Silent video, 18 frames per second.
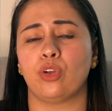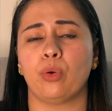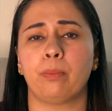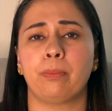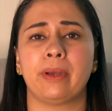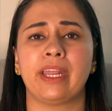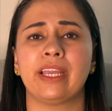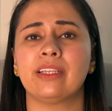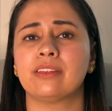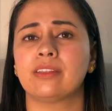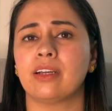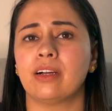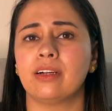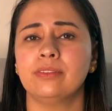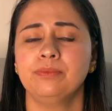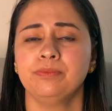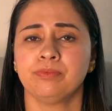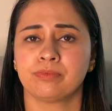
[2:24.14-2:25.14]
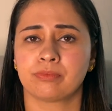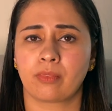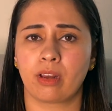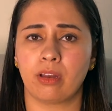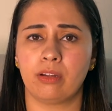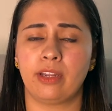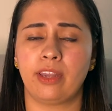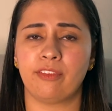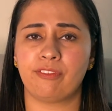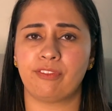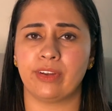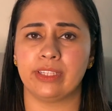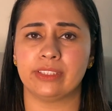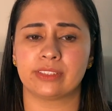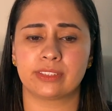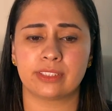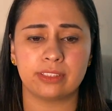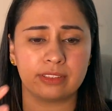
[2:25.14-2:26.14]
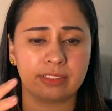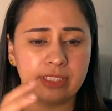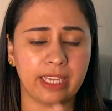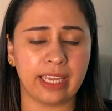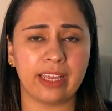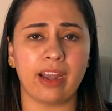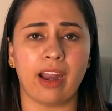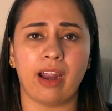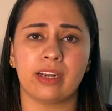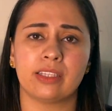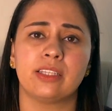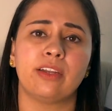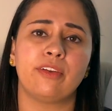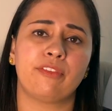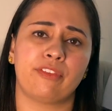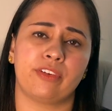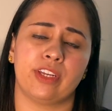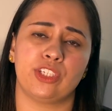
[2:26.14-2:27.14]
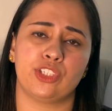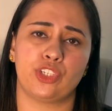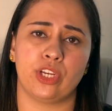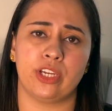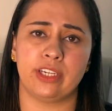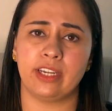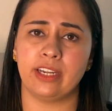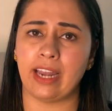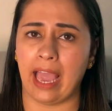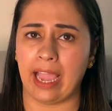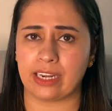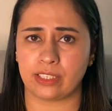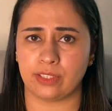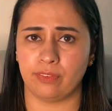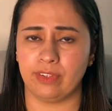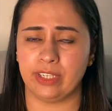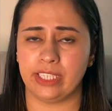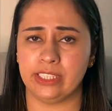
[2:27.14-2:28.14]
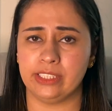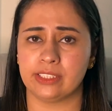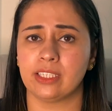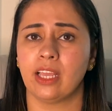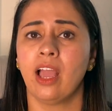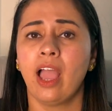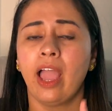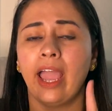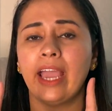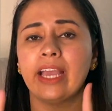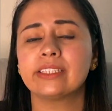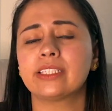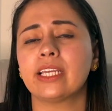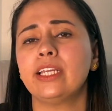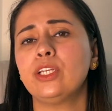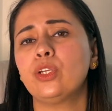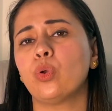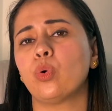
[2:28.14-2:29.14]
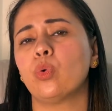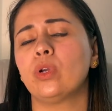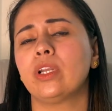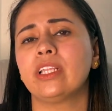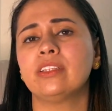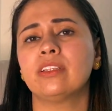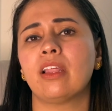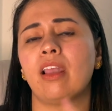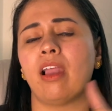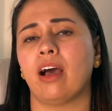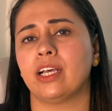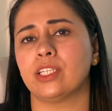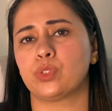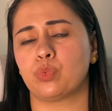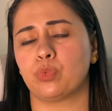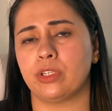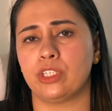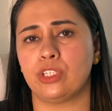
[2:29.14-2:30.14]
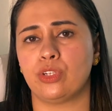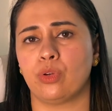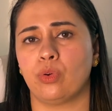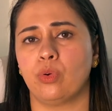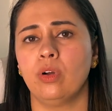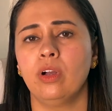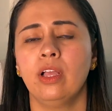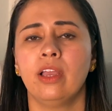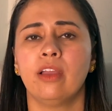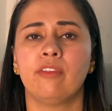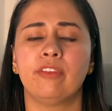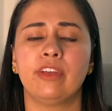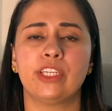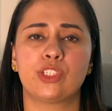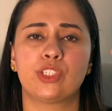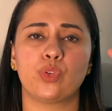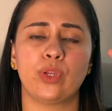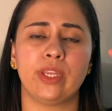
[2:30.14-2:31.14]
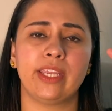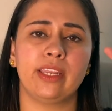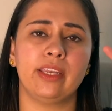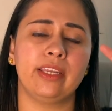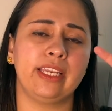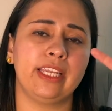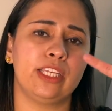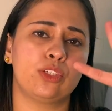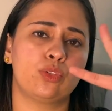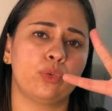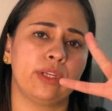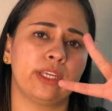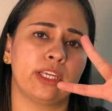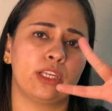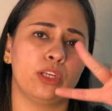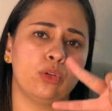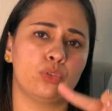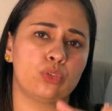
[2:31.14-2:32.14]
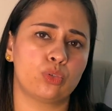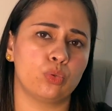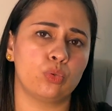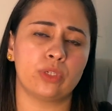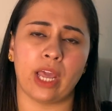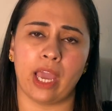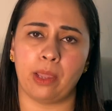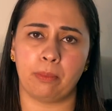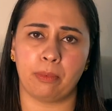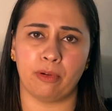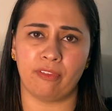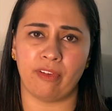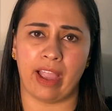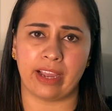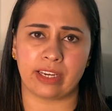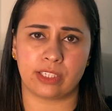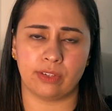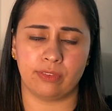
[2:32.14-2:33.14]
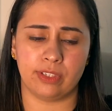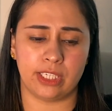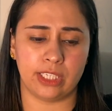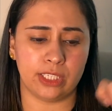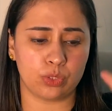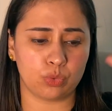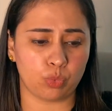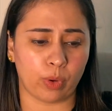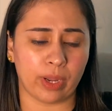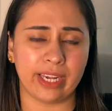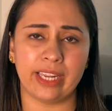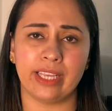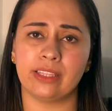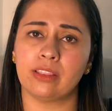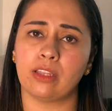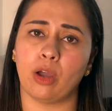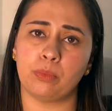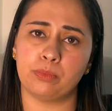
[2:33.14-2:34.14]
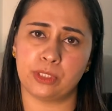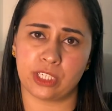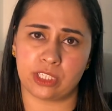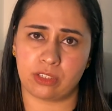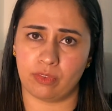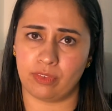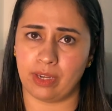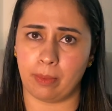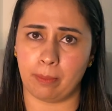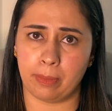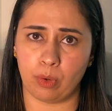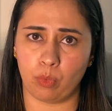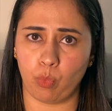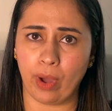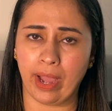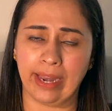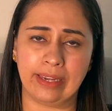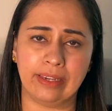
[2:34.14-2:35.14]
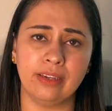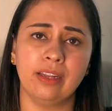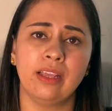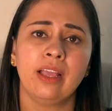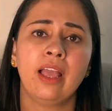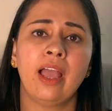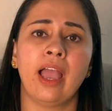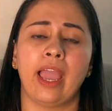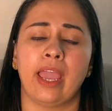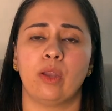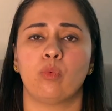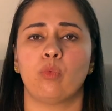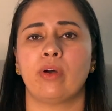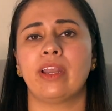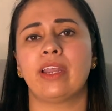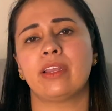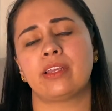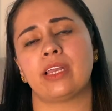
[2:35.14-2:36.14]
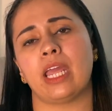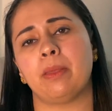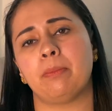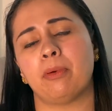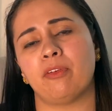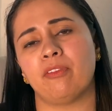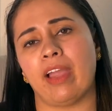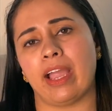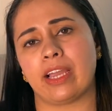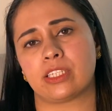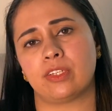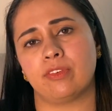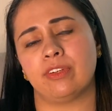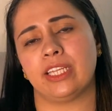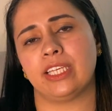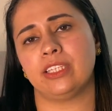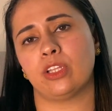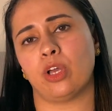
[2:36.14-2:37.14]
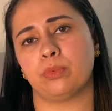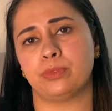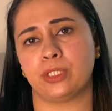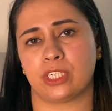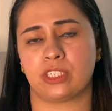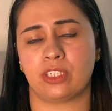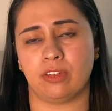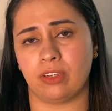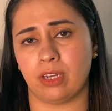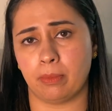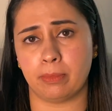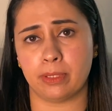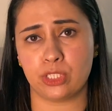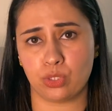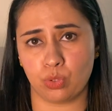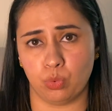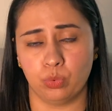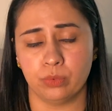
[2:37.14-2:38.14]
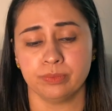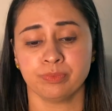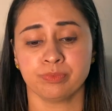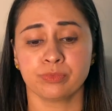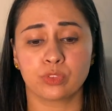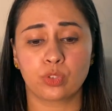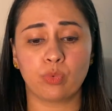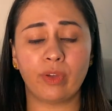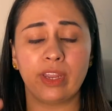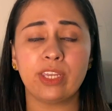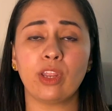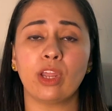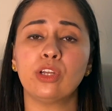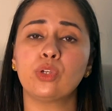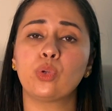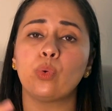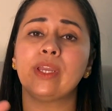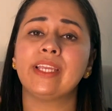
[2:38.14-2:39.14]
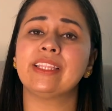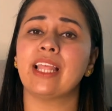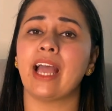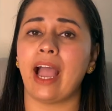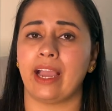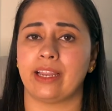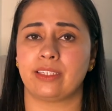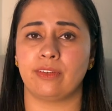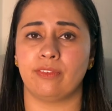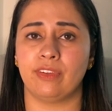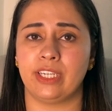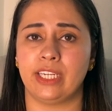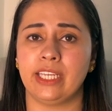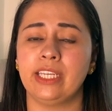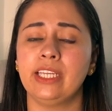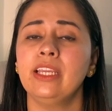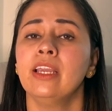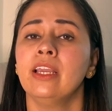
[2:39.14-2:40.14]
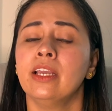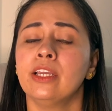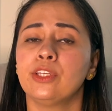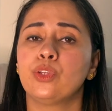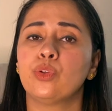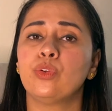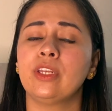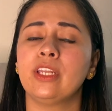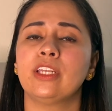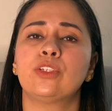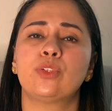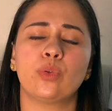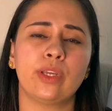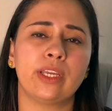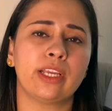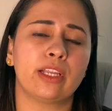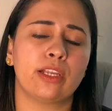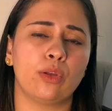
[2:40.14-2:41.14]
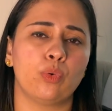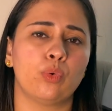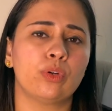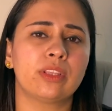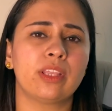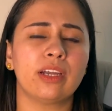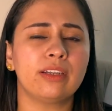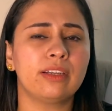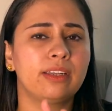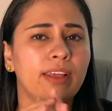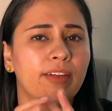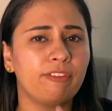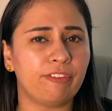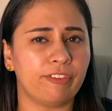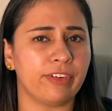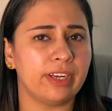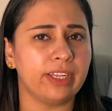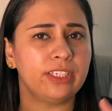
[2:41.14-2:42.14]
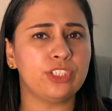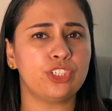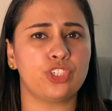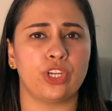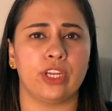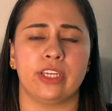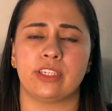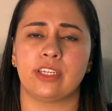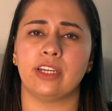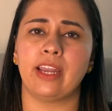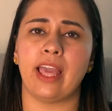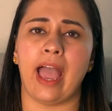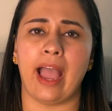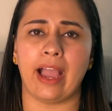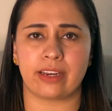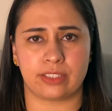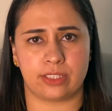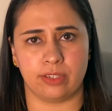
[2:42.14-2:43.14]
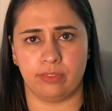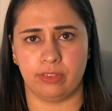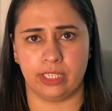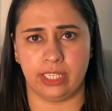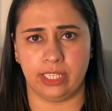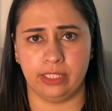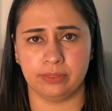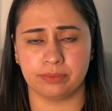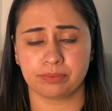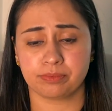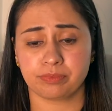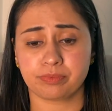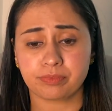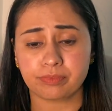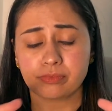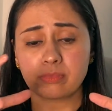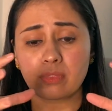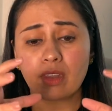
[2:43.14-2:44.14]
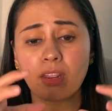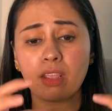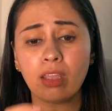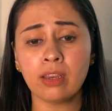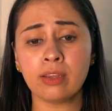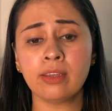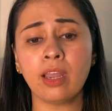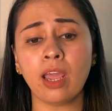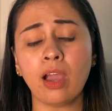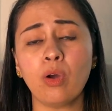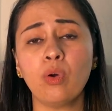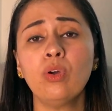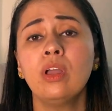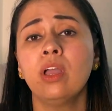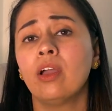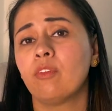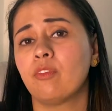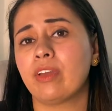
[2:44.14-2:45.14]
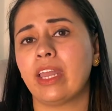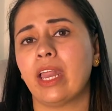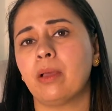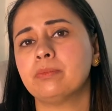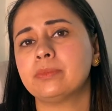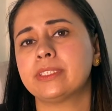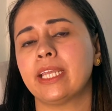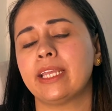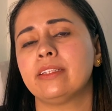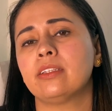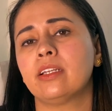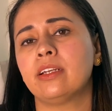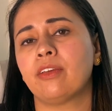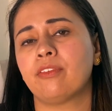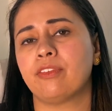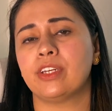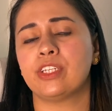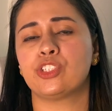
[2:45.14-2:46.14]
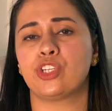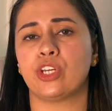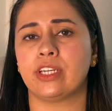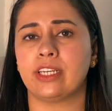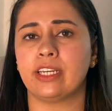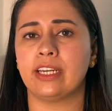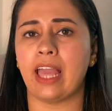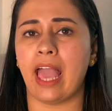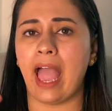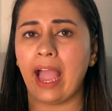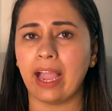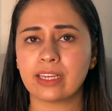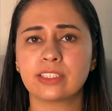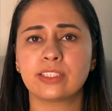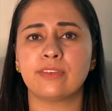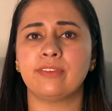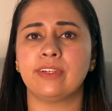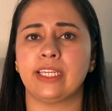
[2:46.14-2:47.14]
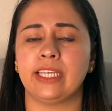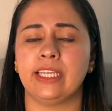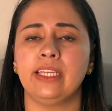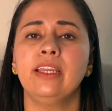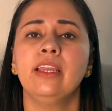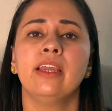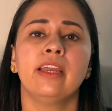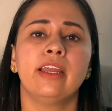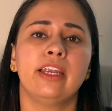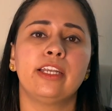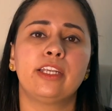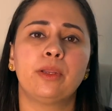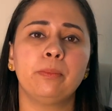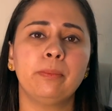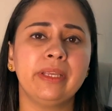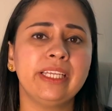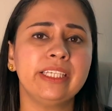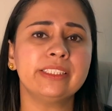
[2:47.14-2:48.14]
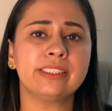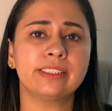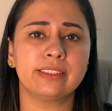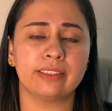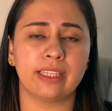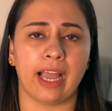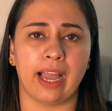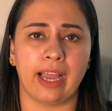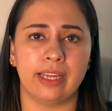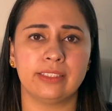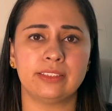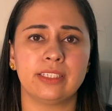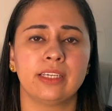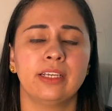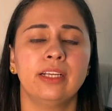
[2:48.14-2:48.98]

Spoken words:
bring the difference, there are the differentiated activities. As I told in the last video, we need to include two type of activities, one in the objective number 1 and one type of activity in the objective number 2. So when you're doing the activity, you need to include the differentiated activity. Now when I'm saying the differentiated activity, it means that